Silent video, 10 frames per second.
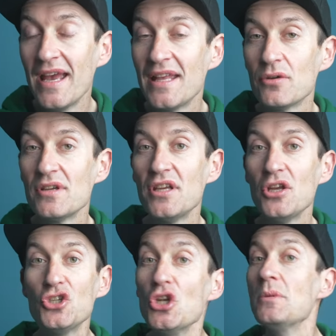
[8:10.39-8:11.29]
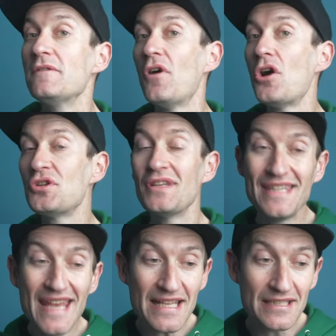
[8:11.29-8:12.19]
There is no tubeless version
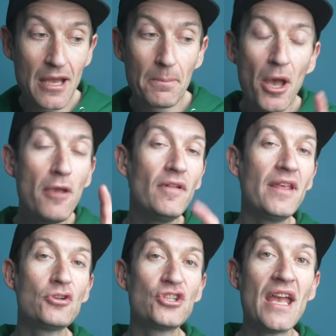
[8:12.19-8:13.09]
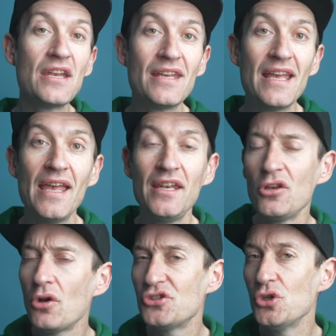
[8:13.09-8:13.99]
yet, but hopefully that will change in a
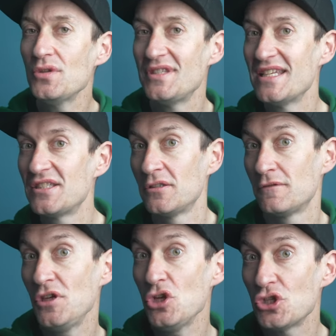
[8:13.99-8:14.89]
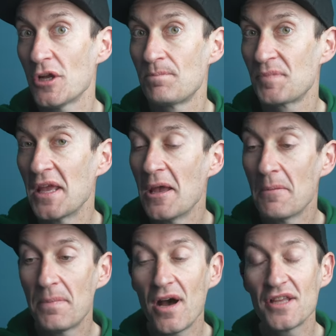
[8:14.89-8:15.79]
not too distant future.
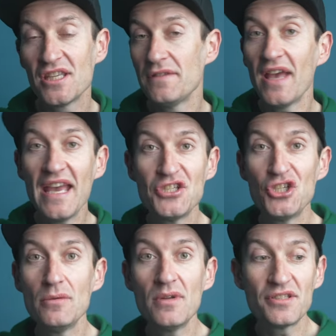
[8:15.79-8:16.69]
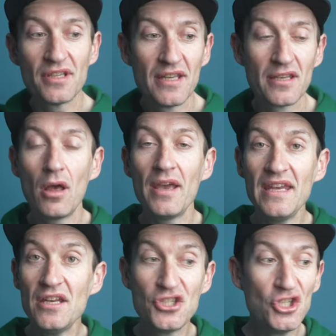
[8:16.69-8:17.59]
But if you hate tubeless, you like
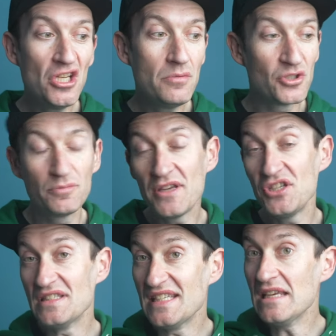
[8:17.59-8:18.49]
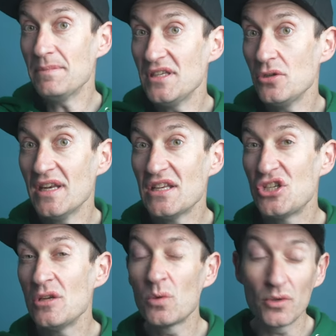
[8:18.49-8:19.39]
inner tubes, especially TPU inner
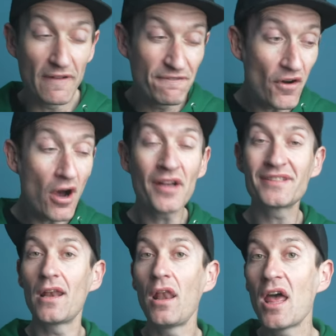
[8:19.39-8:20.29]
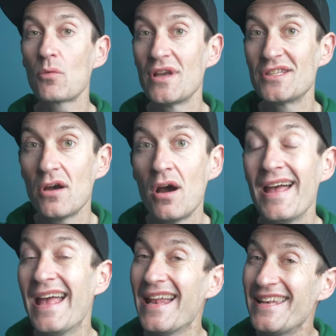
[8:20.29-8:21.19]
tubes, and want a fast, lightweight tyre,
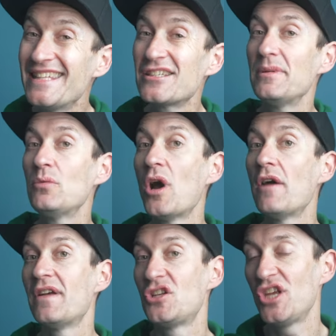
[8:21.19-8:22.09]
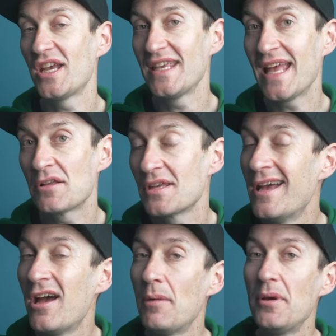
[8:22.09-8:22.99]
this could be worth checking out.
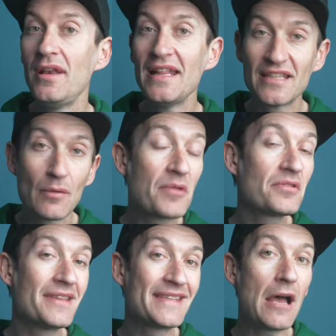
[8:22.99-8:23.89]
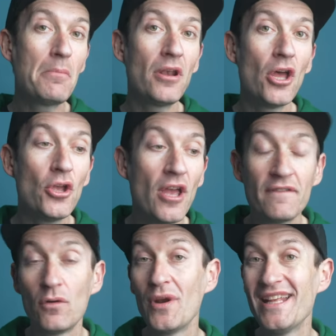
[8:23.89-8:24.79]
I'll put a link to their website down below
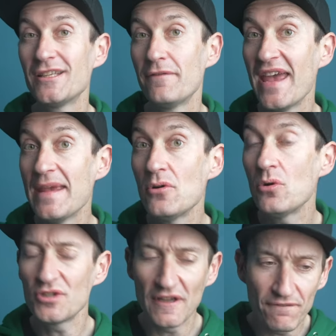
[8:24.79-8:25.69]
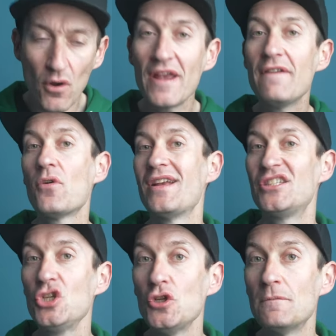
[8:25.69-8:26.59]
for when it's available, which is very, very
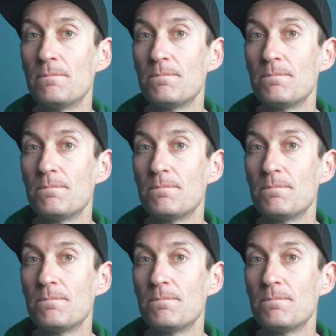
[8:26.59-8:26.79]
soon.